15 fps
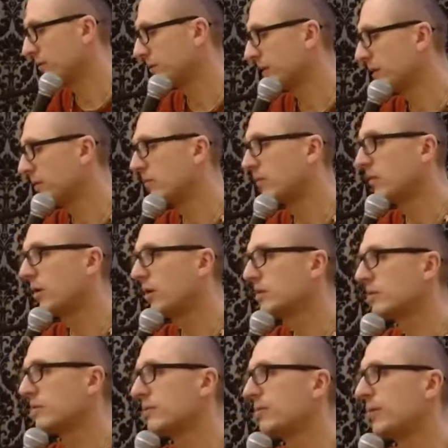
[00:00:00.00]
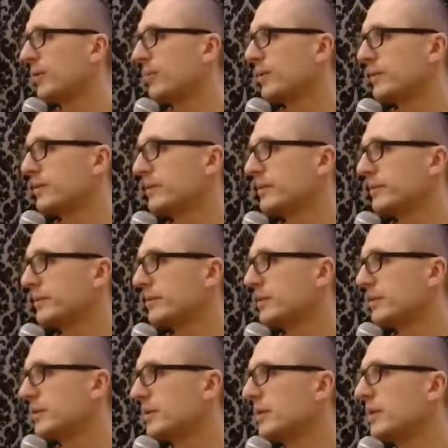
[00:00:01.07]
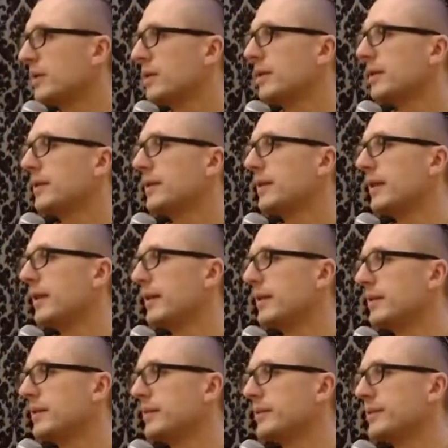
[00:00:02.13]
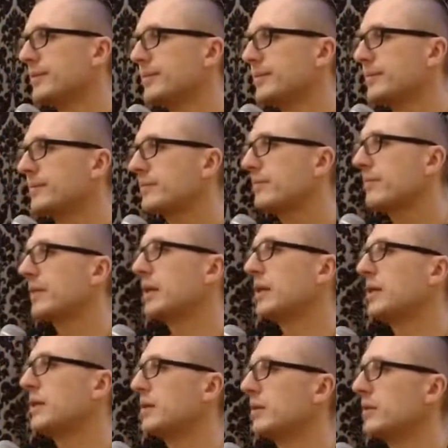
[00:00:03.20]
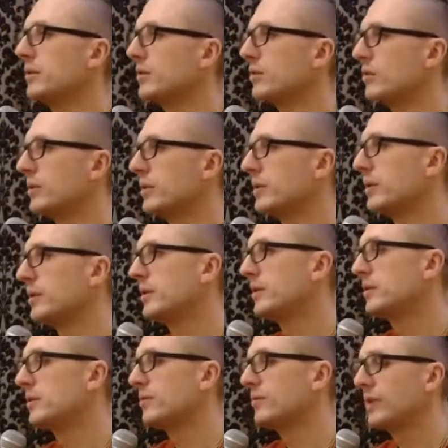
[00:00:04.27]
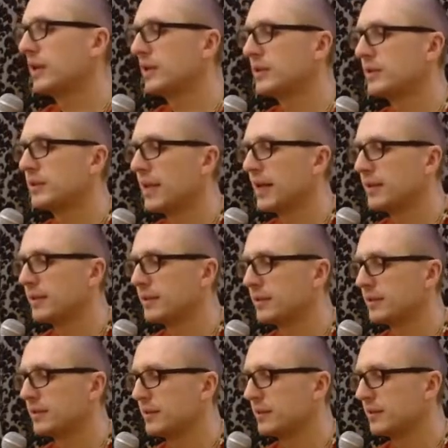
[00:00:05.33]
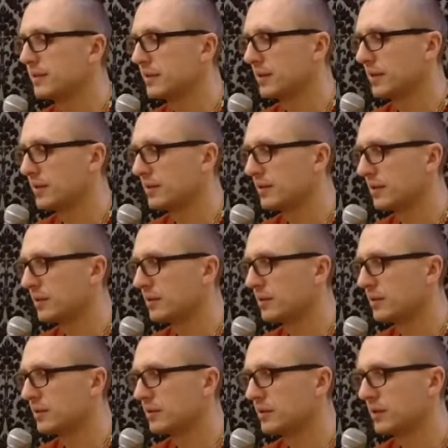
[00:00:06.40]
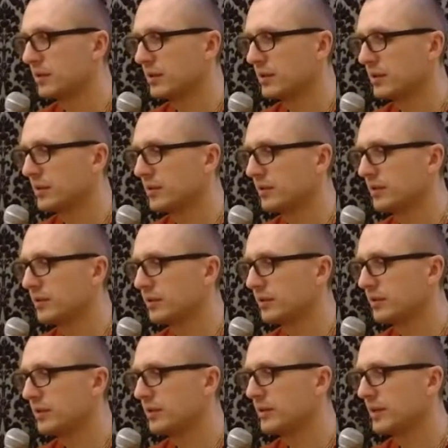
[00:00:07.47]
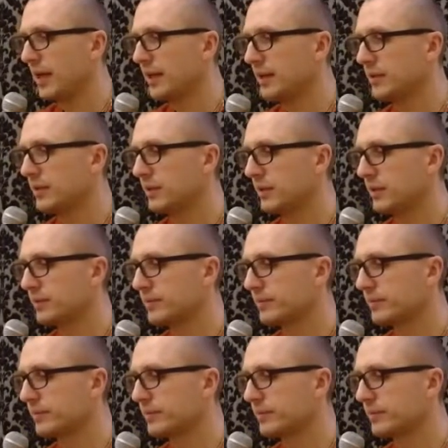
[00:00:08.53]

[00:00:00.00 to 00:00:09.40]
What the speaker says: loss of purpose, and it is, we understand that it is a certain design there,